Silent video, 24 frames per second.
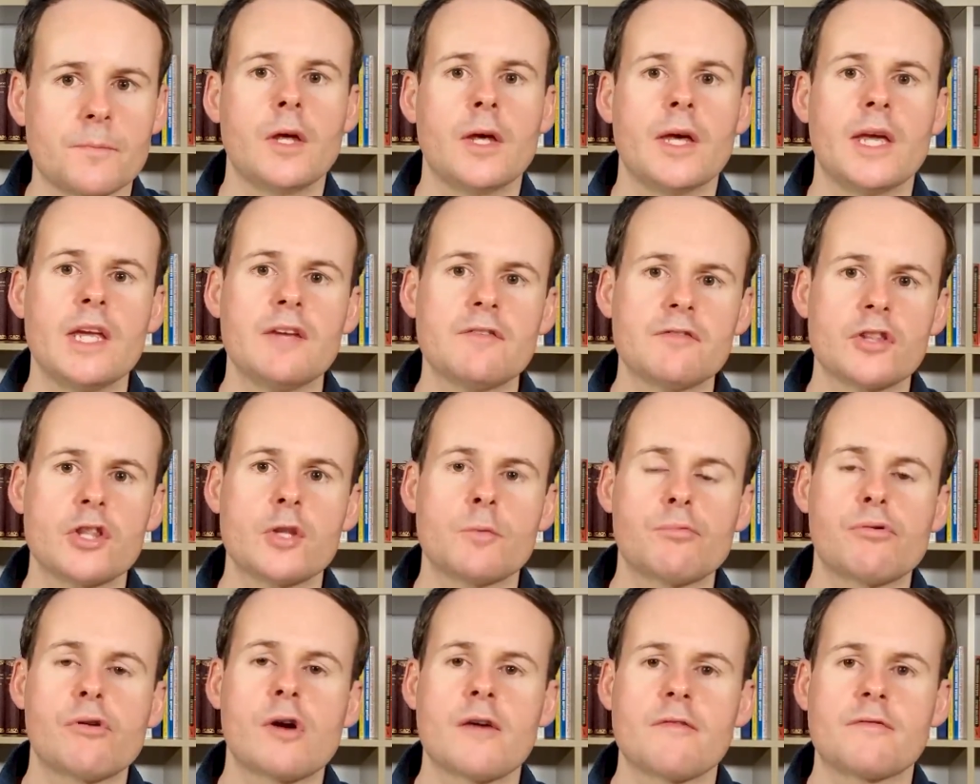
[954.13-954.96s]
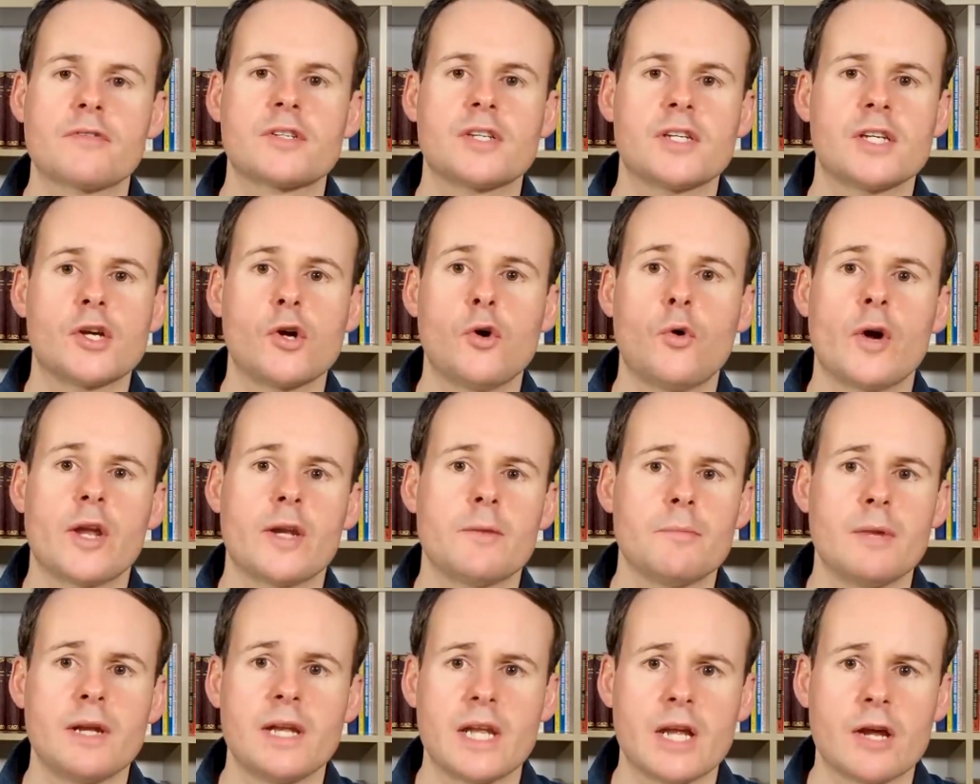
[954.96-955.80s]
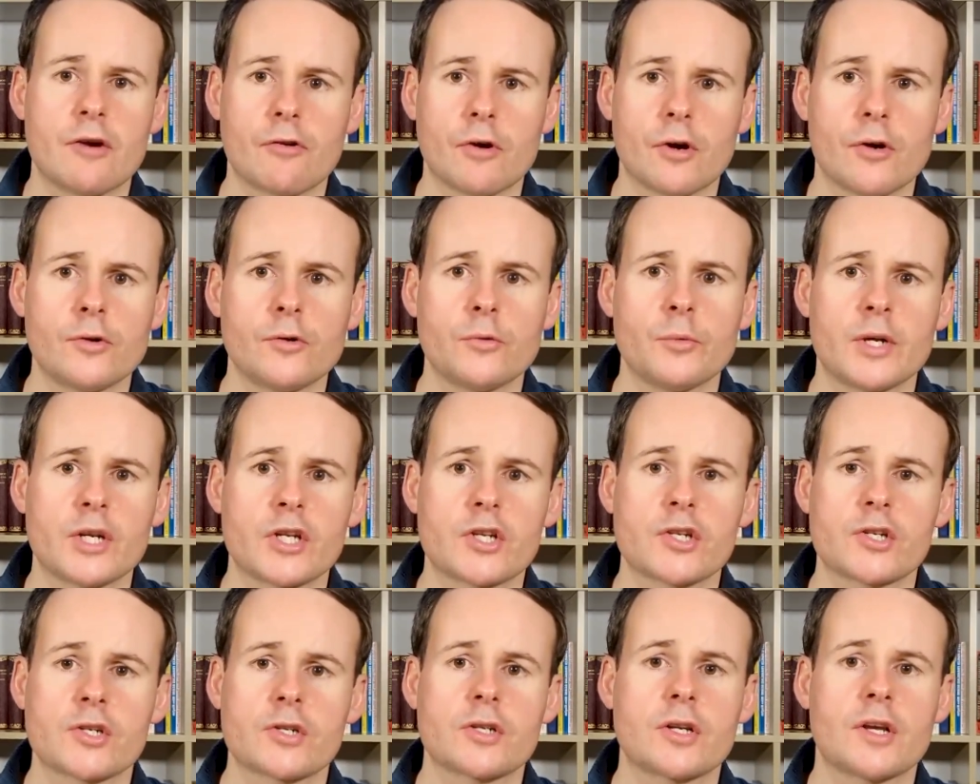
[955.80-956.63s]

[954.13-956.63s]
Even the privacy coin Monero, which,